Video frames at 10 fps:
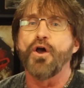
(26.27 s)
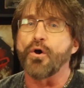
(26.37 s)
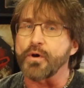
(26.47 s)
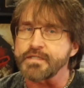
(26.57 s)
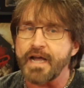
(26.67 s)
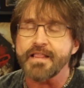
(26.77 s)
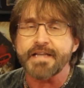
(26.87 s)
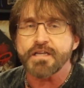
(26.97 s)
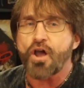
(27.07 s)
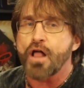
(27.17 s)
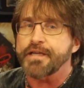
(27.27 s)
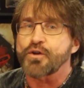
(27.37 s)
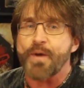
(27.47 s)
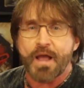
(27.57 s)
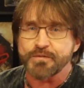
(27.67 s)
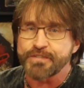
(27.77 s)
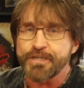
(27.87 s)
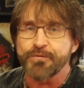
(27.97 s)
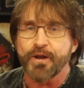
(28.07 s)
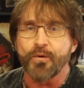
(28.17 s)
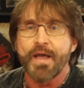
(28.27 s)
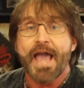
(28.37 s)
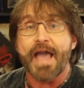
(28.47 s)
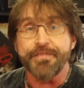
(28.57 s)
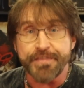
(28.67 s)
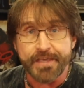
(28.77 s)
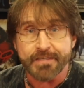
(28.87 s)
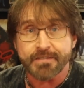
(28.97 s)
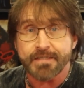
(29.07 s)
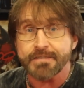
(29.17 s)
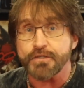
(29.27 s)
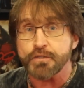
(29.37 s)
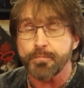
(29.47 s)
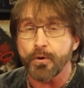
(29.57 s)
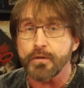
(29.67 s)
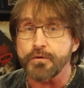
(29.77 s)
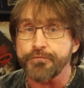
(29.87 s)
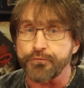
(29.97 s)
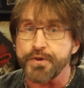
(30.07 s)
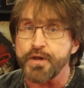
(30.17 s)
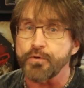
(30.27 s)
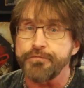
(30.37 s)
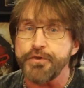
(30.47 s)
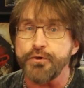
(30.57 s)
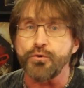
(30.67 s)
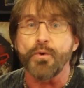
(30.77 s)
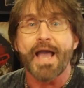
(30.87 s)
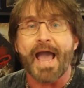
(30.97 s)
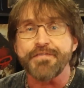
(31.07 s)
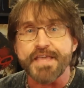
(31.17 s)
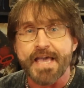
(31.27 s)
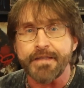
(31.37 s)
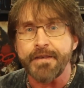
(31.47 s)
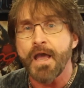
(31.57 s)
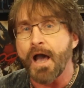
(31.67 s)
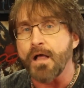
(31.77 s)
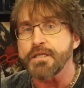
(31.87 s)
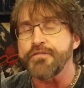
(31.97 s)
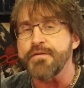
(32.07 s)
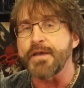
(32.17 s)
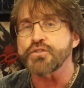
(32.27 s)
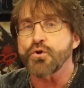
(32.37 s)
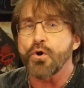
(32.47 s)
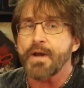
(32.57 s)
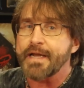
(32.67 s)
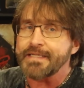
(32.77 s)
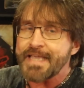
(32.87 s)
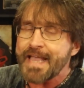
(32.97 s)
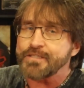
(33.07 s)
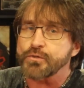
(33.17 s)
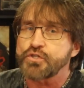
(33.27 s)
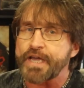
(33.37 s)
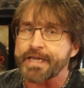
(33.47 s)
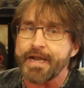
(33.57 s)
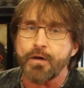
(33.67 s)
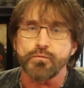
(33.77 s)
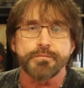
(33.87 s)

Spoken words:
or as I like to call it, Ground Zero. And this is a spoiler-free review. At the end, I'll give you my score out of 10, so check it out.